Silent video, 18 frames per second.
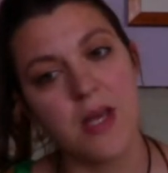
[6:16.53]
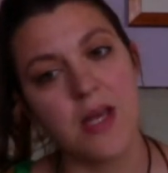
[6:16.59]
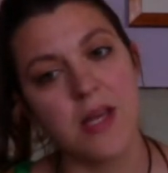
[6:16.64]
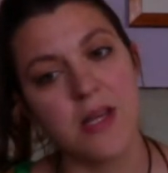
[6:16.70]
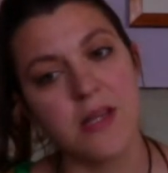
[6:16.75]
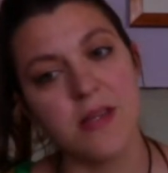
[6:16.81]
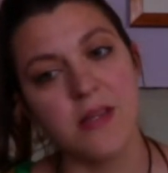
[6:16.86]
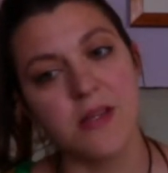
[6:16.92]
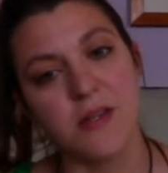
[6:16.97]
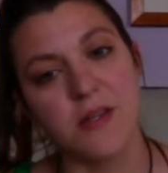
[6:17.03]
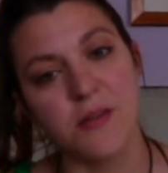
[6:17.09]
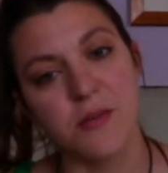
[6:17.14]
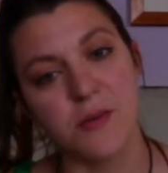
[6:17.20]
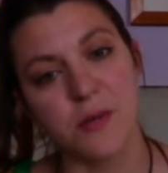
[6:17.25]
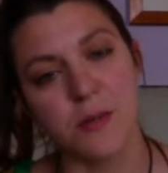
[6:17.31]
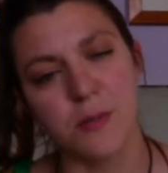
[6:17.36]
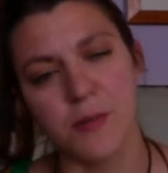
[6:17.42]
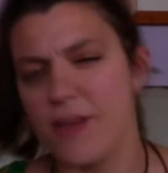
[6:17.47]
in
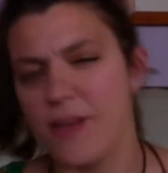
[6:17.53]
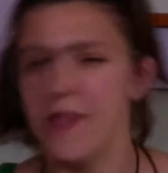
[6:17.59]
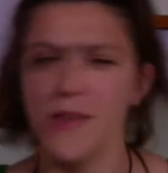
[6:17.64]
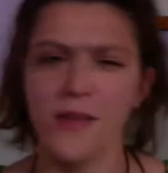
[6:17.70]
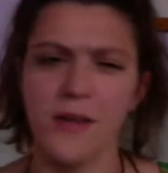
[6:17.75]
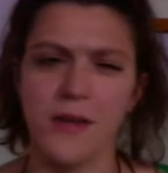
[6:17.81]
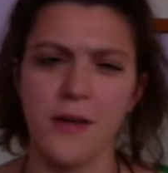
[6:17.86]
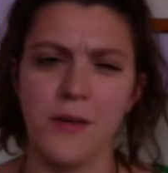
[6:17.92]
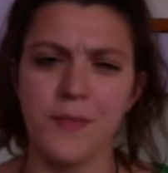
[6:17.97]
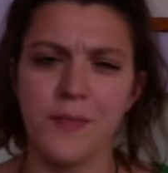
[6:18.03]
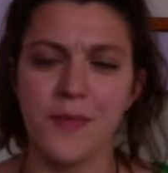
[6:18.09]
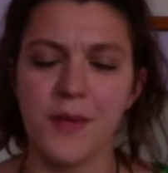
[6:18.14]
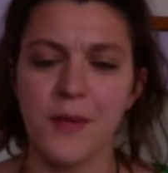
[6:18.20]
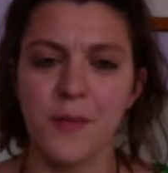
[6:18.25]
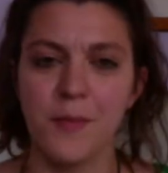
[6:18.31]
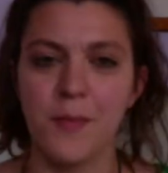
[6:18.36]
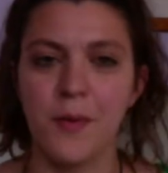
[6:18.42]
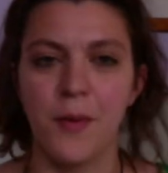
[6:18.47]
the
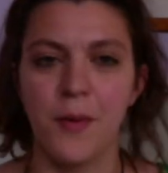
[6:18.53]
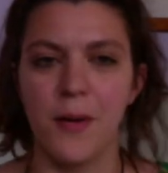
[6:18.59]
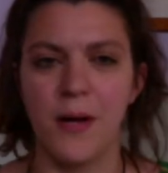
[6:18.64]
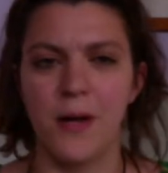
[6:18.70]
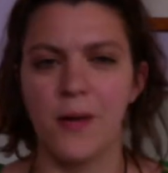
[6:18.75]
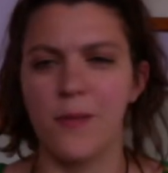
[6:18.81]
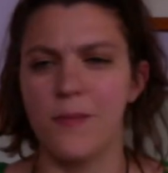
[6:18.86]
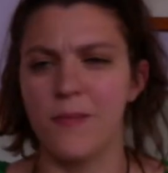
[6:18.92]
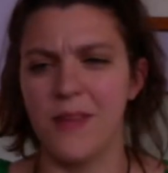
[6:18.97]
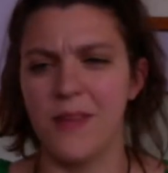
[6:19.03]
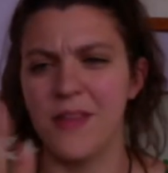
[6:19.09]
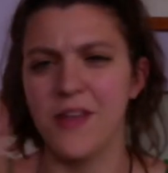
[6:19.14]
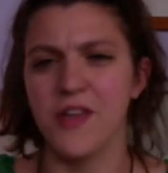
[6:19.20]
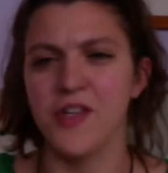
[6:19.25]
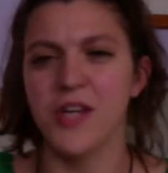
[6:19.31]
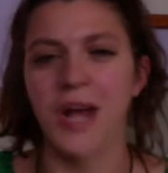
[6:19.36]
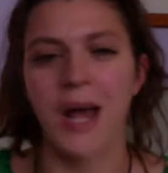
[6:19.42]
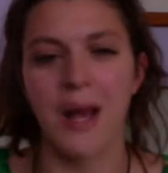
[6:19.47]
pop up in the
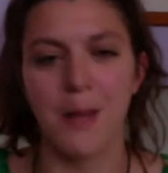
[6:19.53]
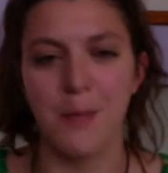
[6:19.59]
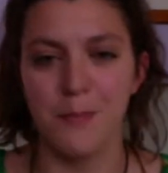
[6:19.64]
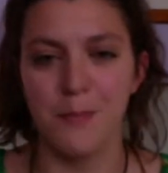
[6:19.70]
chat